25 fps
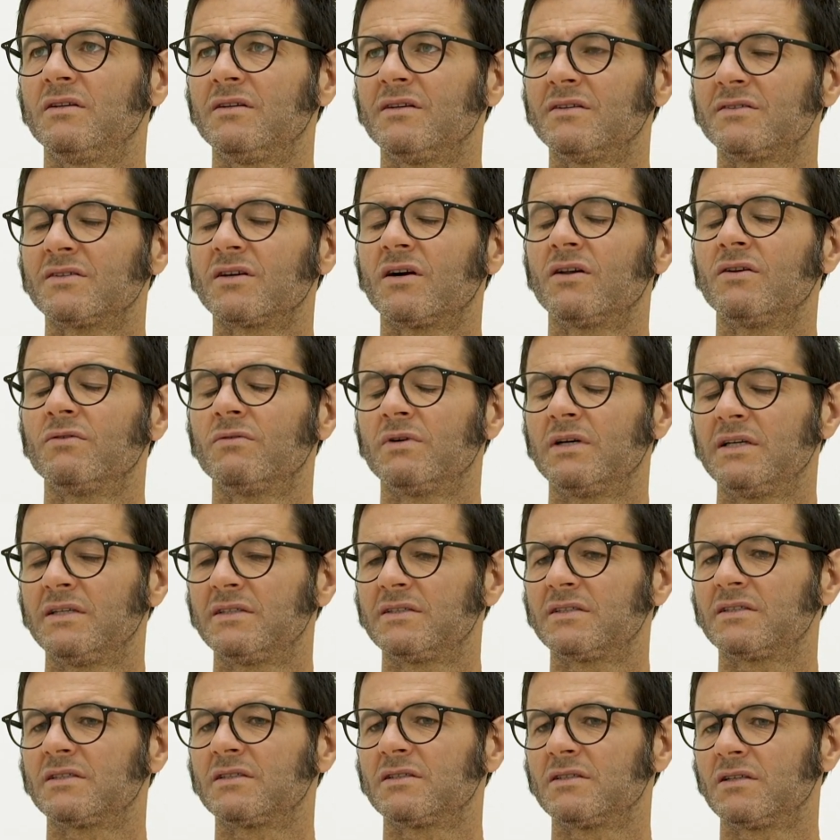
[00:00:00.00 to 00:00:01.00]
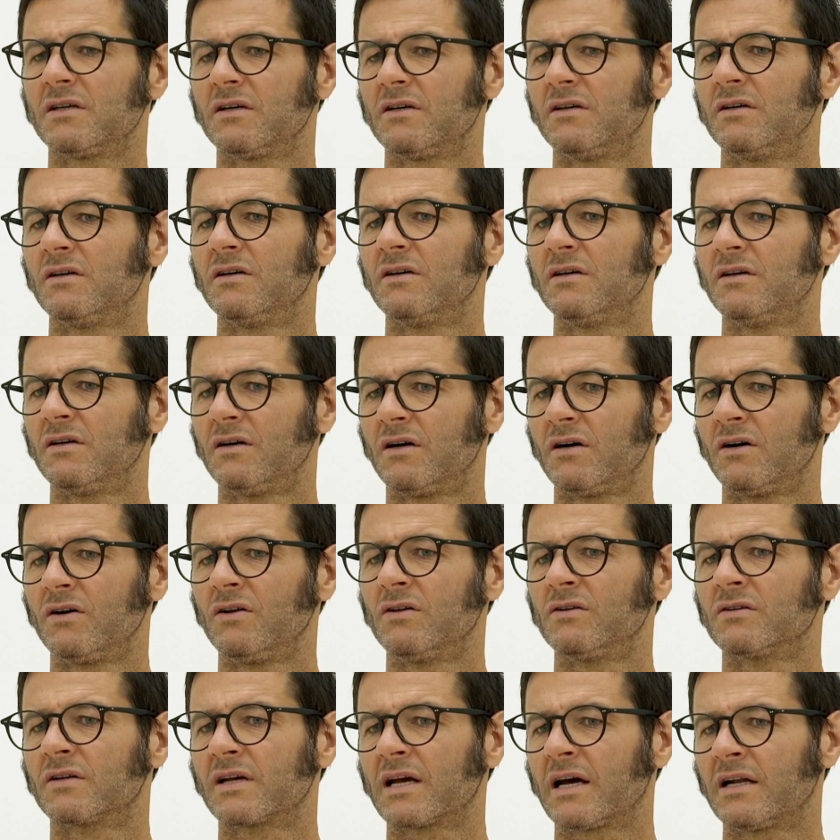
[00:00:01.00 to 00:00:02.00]
is always
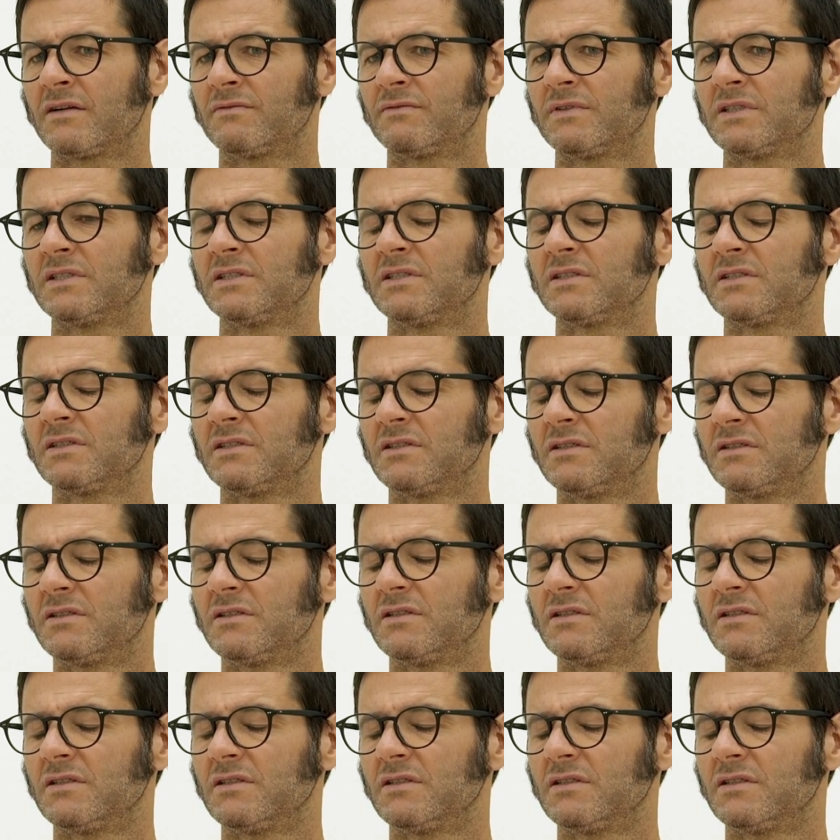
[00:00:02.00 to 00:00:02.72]
oil on canvas.